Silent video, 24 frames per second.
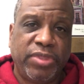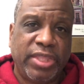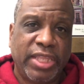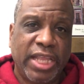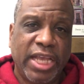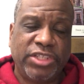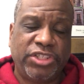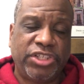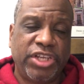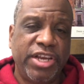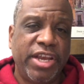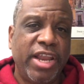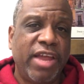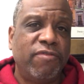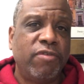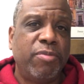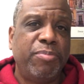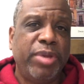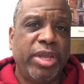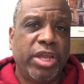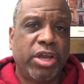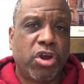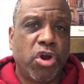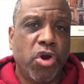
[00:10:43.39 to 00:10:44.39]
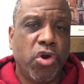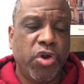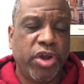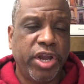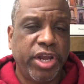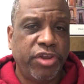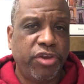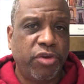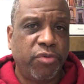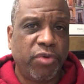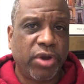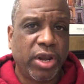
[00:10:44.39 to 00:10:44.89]
That should never be occurring
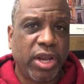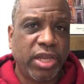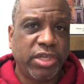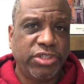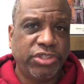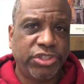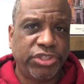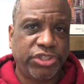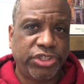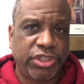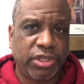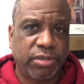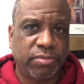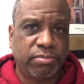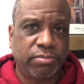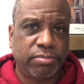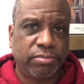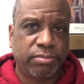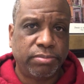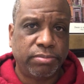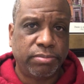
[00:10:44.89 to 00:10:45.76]
in your relationship.